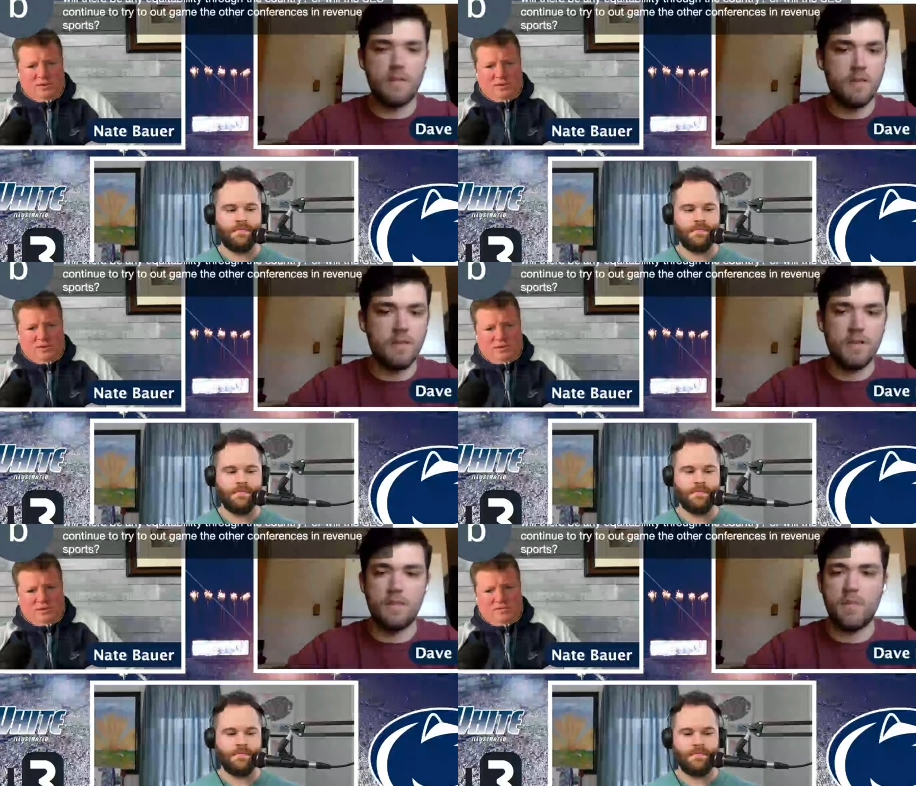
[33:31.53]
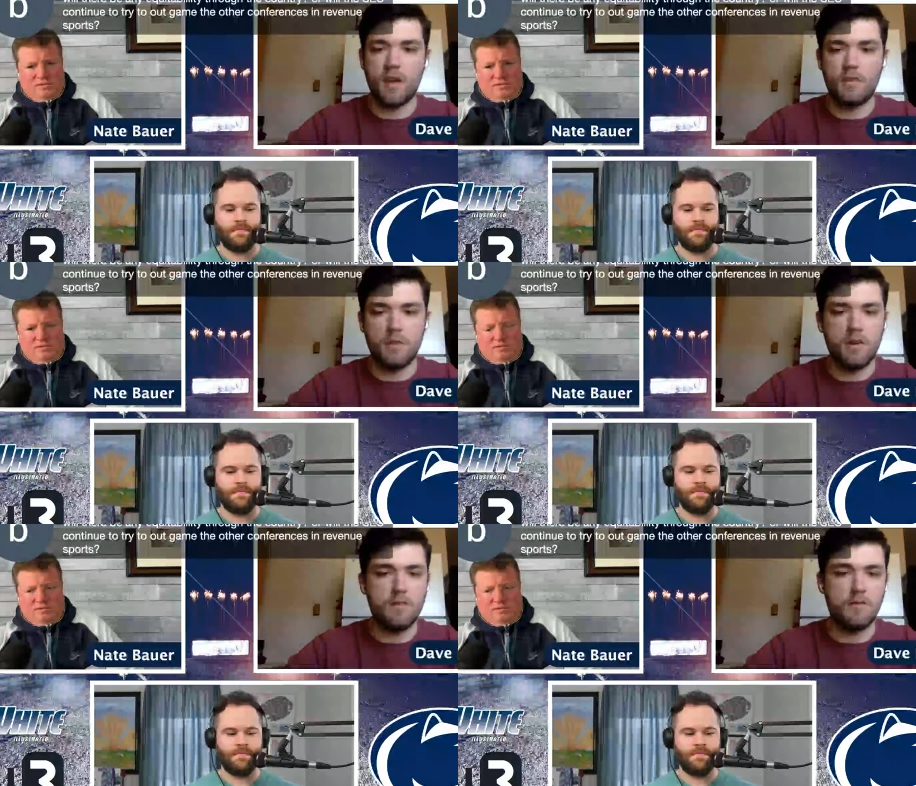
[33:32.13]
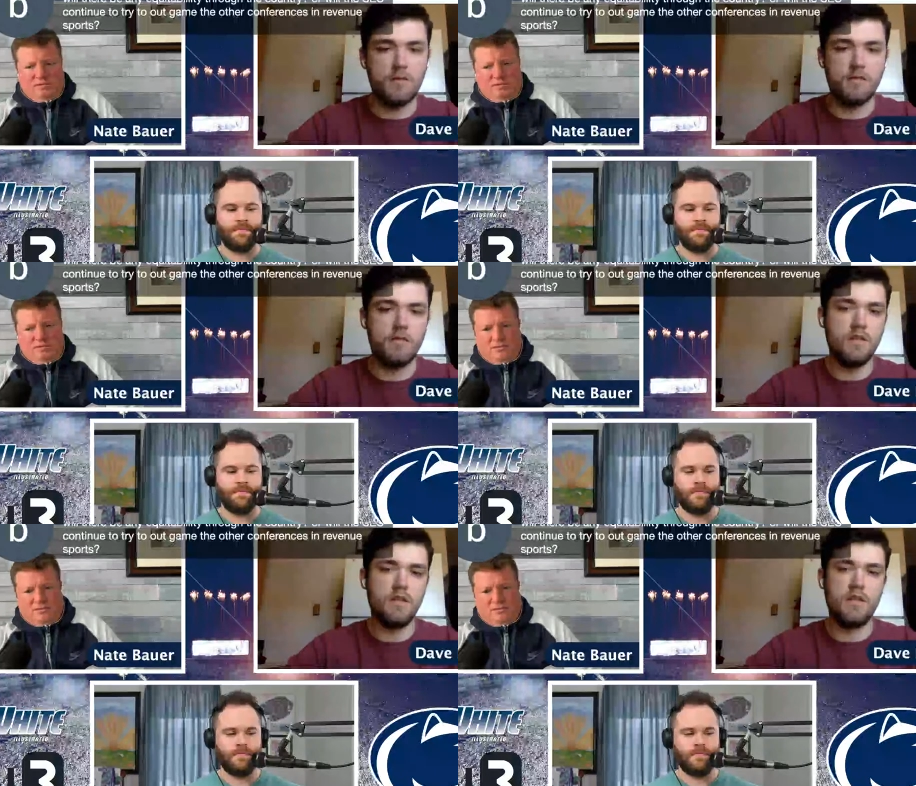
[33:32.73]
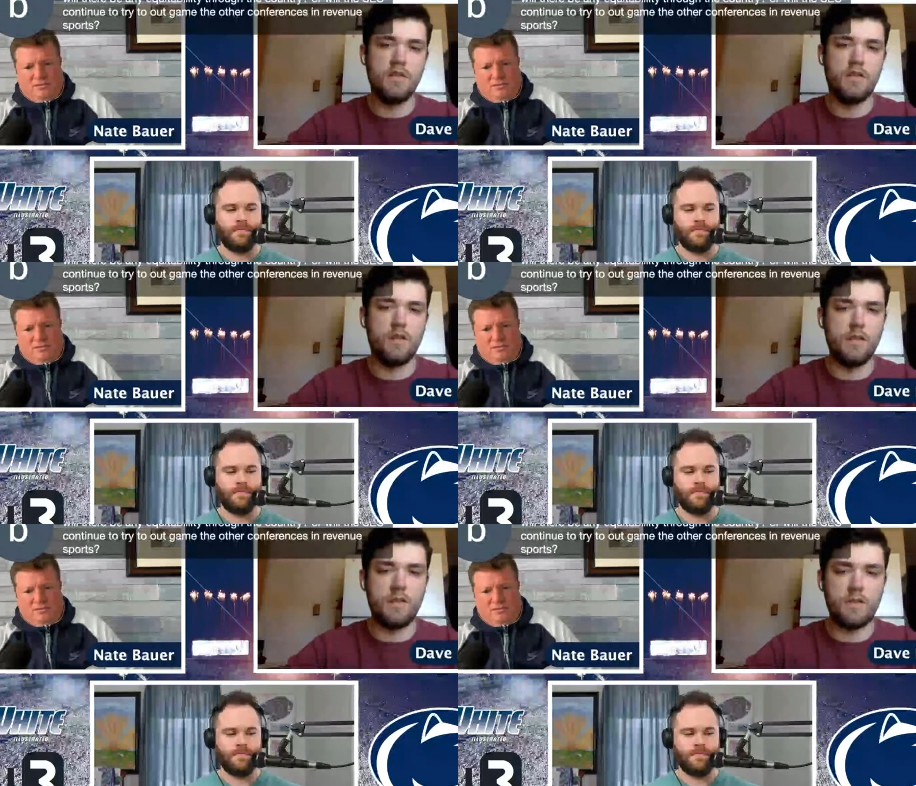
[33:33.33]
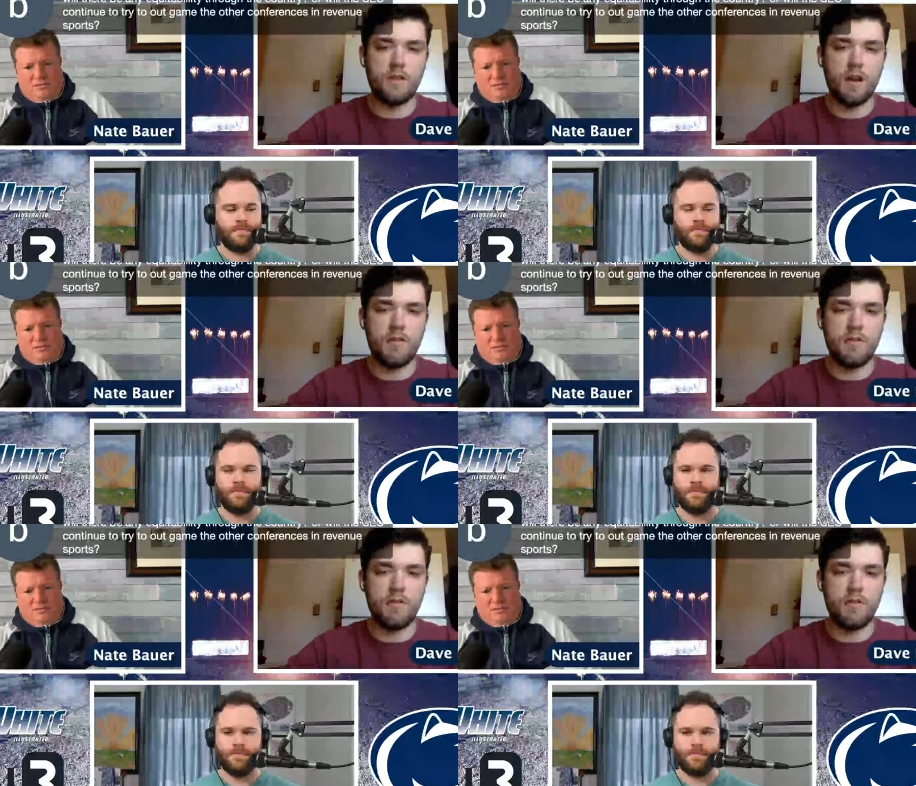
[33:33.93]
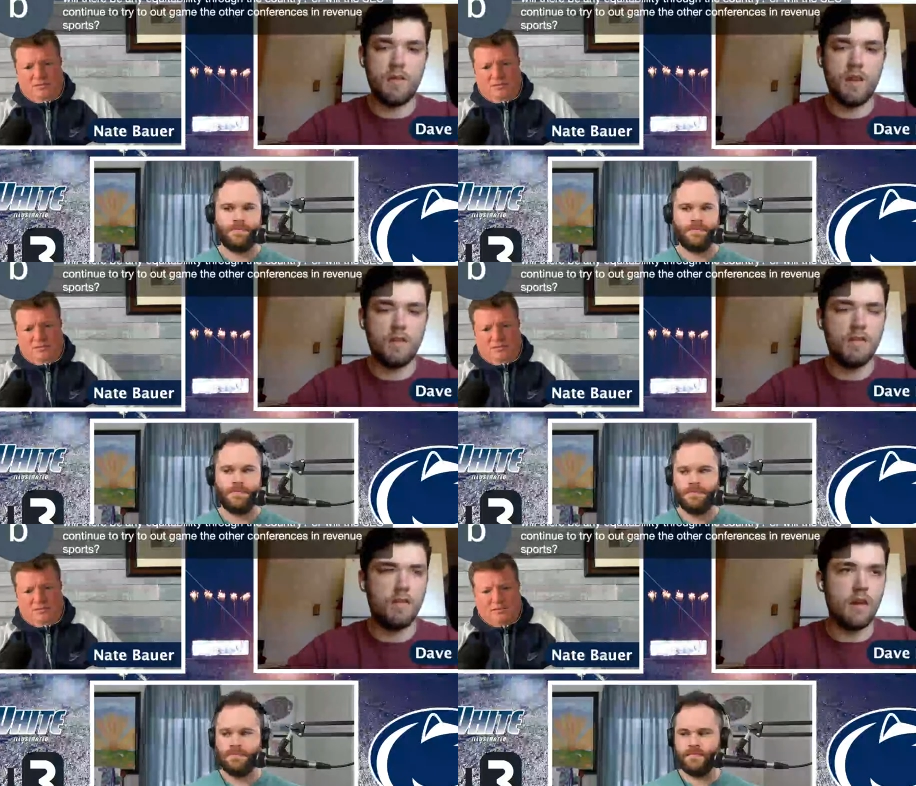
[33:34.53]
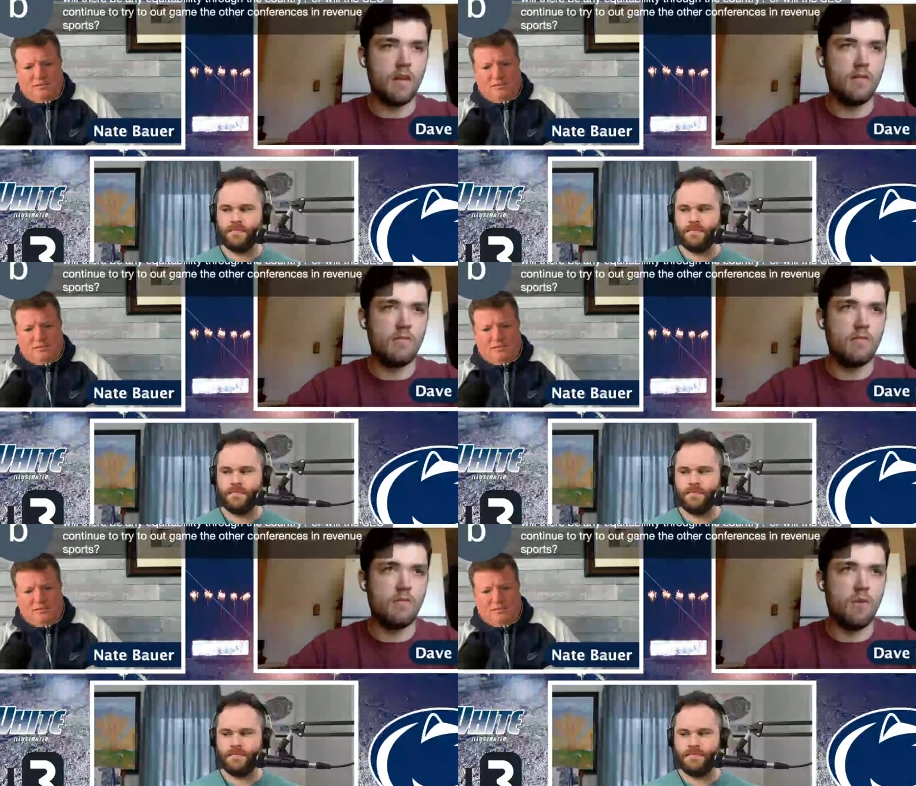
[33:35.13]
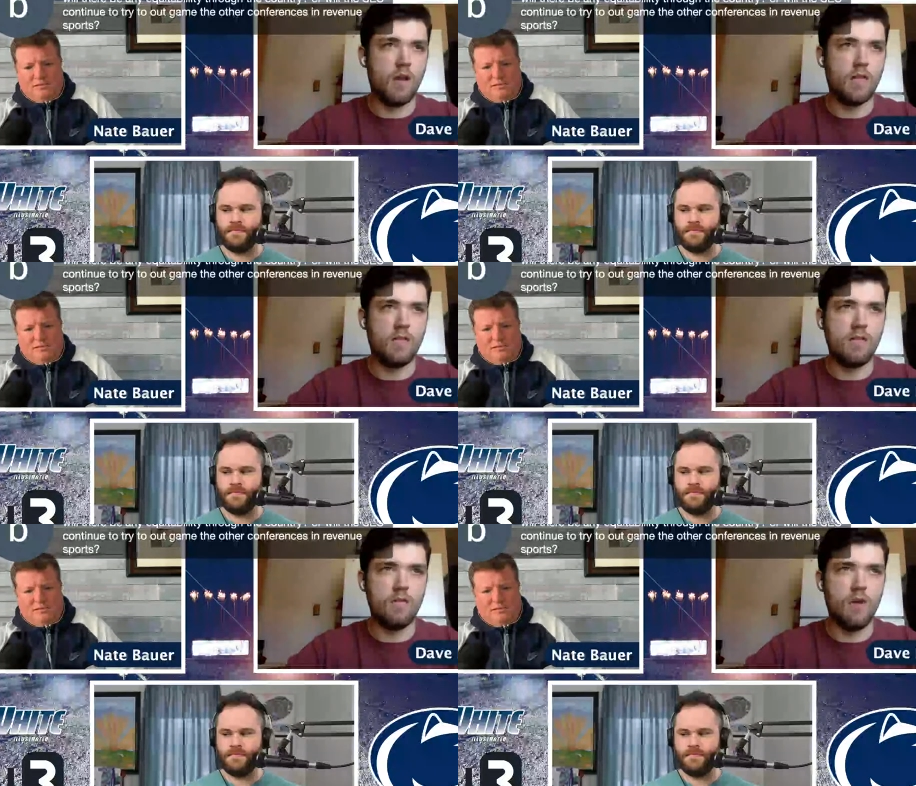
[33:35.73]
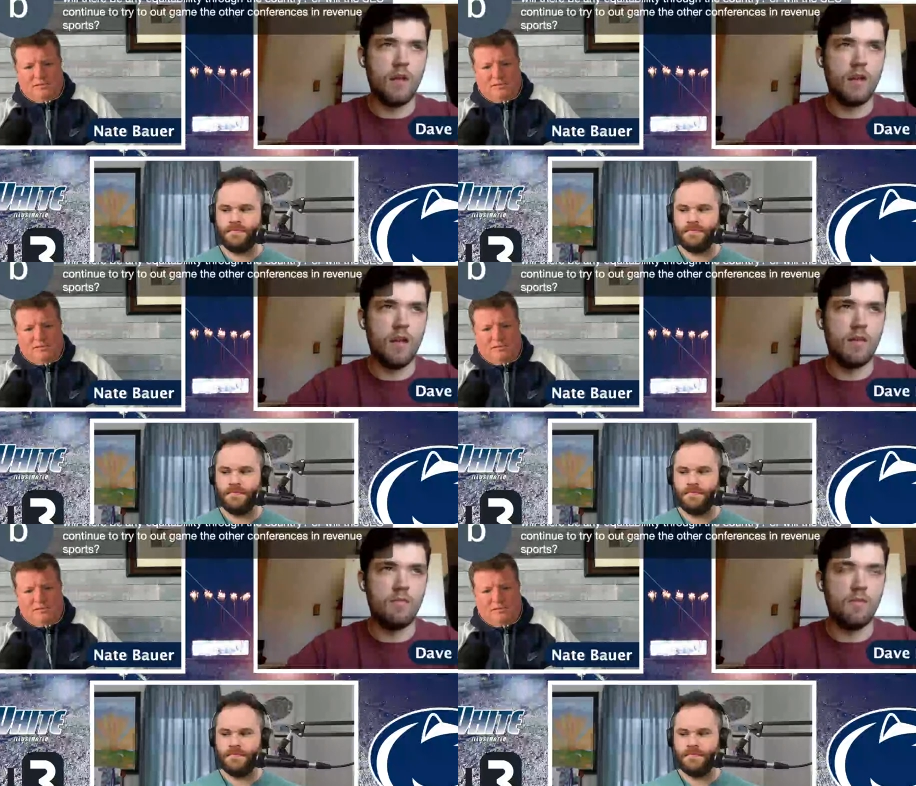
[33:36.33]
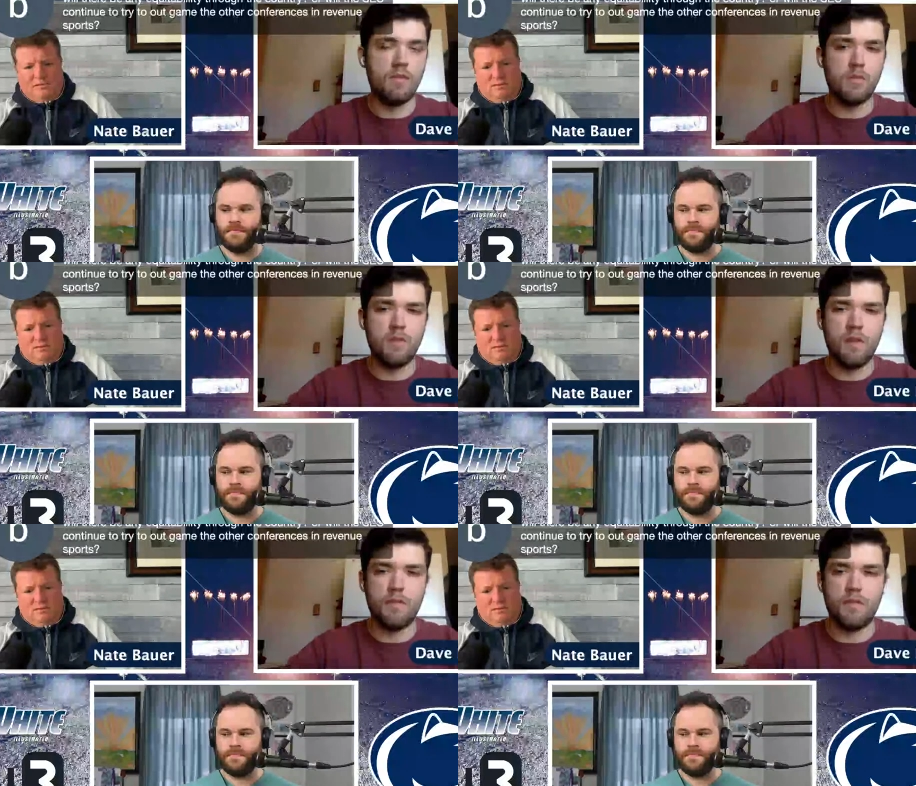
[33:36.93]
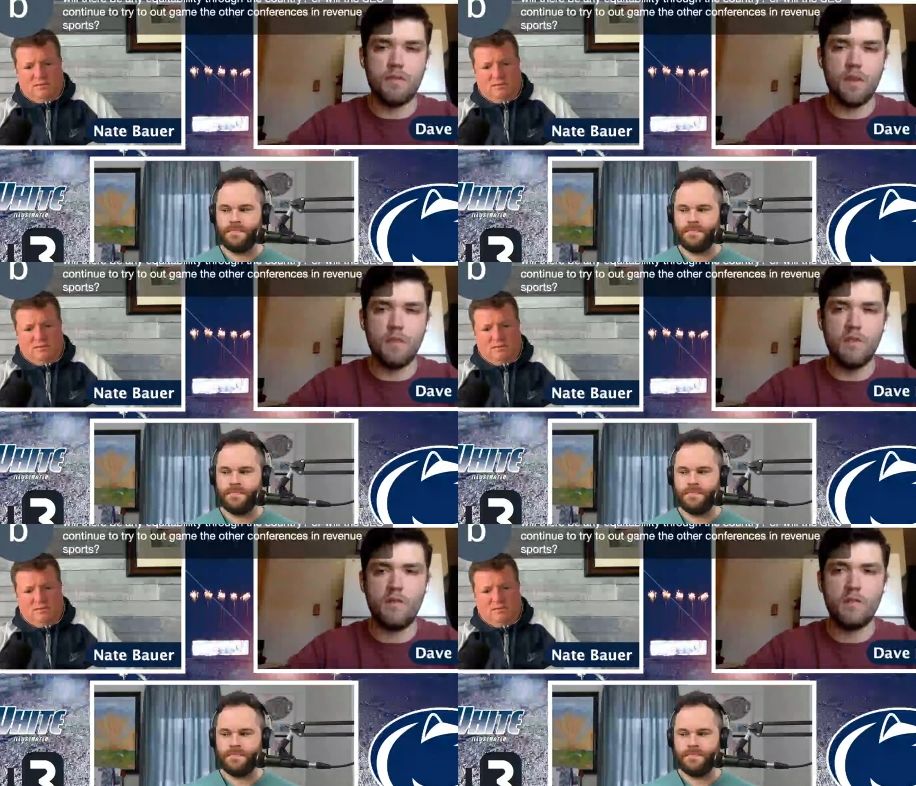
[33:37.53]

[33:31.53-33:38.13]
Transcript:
Speaker 1: ACC, and the Pac-12, and all these other conferences that that want to and and view themselves on the same